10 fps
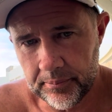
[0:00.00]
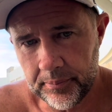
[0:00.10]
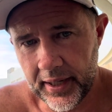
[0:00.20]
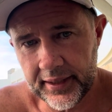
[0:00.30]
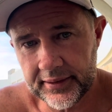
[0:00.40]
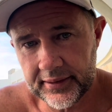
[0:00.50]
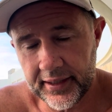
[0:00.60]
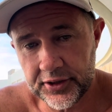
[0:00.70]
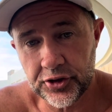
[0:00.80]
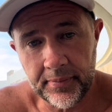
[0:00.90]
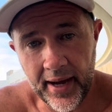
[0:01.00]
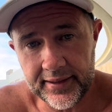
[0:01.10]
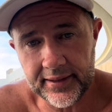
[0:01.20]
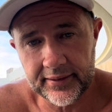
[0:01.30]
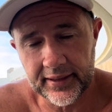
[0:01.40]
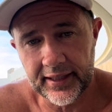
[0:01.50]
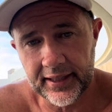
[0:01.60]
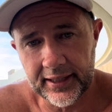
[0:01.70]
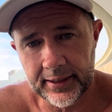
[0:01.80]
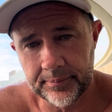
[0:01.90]
But it's dramatic.
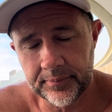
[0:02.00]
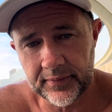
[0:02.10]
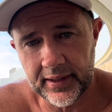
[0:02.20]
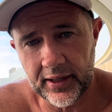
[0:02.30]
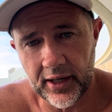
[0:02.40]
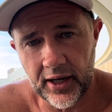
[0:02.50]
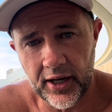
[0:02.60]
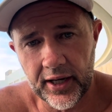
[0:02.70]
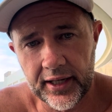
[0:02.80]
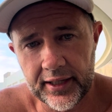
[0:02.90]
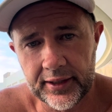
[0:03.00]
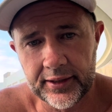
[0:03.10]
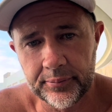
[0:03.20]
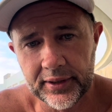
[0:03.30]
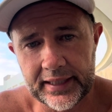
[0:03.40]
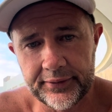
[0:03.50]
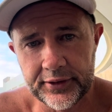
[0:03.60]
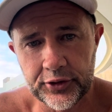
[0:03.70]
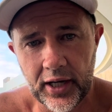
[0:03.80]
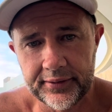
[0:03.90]
I believe in
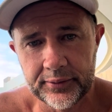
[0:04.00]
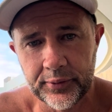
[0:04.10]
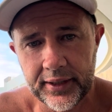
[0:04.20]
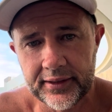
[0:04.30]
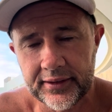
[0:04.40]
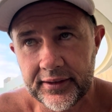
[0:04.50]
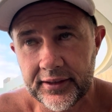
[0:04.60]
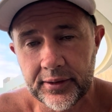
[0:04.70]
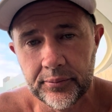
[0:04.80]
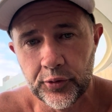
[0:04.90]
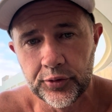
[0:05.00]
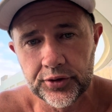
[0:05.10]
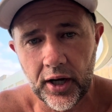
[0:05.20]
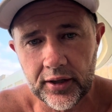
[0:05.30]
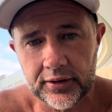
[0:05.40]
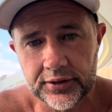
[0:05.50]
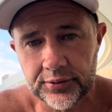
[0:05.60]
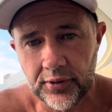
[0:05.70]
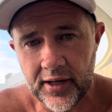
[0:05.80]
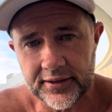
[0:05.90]
diving when the moon cycle is
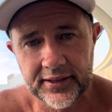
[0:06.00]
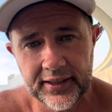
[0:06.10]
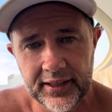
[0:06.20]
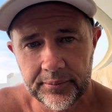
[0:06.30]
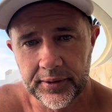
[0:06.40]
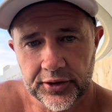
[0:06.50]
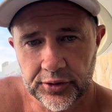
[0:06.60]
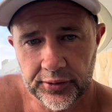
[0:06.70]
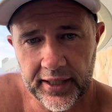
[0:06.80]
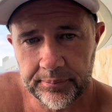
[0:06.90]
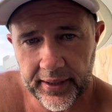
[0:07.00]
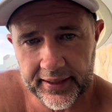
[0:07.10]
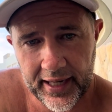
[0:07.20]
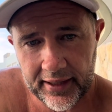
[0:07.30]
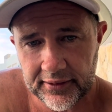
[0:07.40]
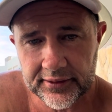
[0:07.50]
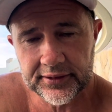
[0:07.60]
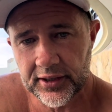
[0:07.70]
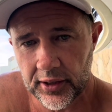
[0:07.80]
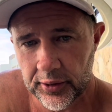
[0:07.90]
right, because you'll get better current.
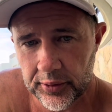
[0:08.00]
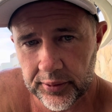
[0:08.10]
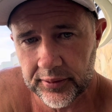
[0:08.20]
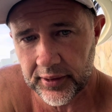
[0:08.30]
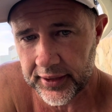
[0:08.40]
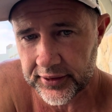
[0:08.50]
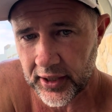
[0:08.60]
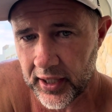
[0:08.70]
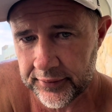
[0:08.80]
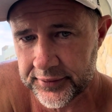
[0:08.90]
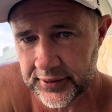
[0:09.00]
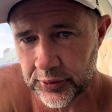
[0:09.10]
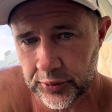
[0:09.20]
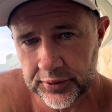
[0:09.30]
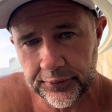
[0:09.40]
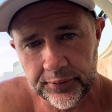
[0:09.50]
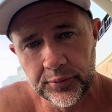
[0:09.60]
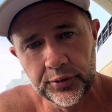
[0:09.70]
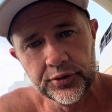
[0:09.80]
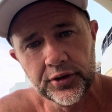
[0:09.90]
So I dived in all different
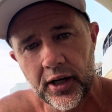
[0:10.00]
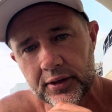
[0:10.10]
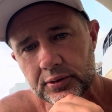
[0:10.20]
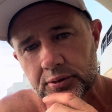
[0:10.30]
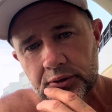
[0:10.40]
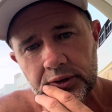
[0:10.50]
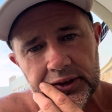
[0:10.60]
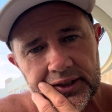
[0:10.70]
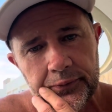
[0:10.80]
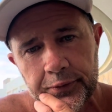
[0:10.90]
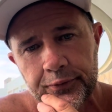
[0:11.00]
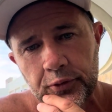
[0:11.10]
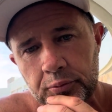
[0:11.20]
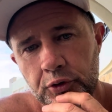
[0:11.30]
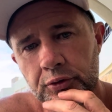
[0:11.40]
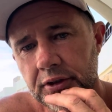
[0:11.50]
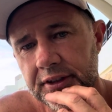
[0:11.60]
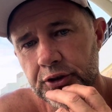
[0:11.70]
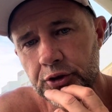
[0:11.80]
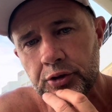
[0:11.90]
moon cycles except for full moon. I
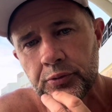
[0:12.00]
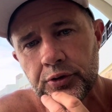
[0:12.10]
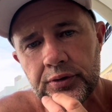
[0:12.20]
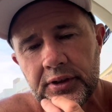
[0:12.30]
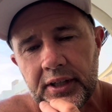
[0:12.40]
did new moon.